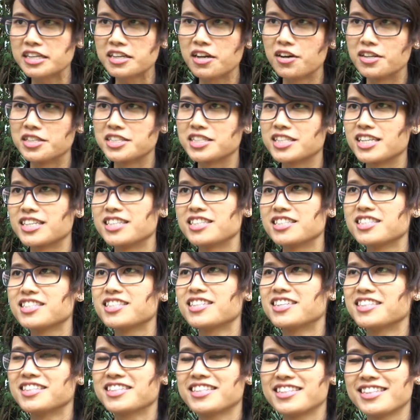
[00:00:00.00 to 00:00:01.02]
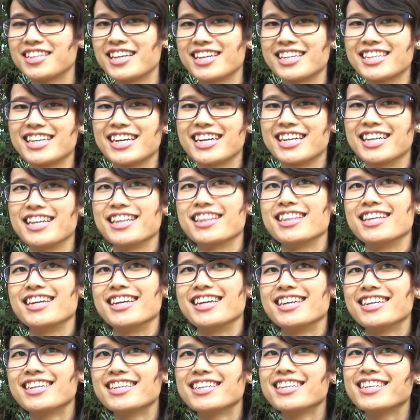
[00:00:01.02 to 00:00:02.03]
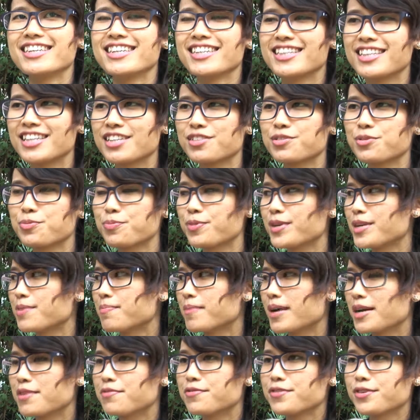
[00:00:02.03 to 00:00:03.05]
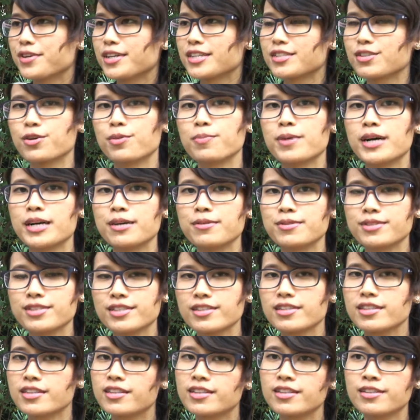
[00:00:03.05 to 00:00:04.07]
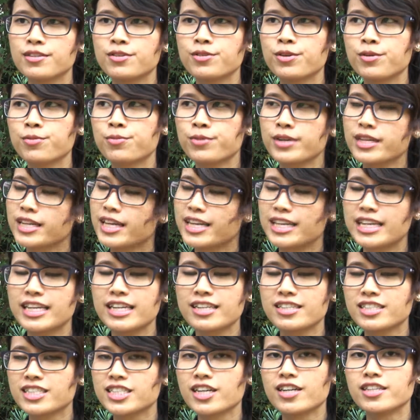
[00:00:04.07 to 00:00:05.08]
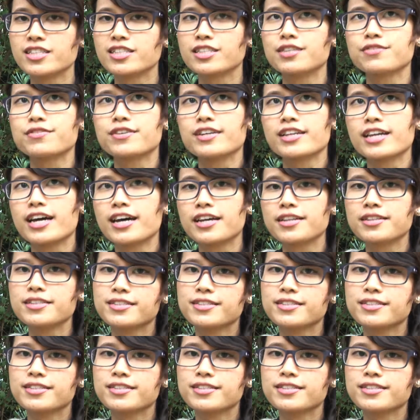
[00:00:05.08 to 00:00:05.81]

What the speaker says: nonsense, that kind of thing. That's what being mindful is all about. You don't really need chanting for that.